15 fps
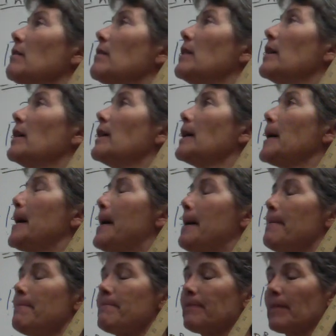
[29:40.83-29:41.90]
the um,
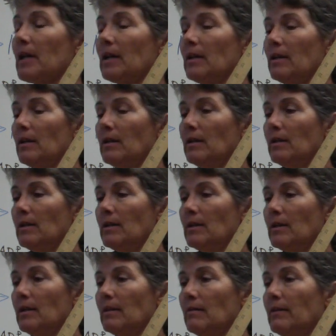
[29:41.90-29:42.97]

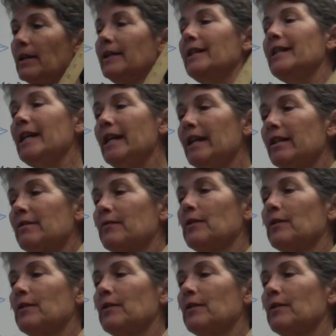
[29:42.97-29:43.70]
the yeast,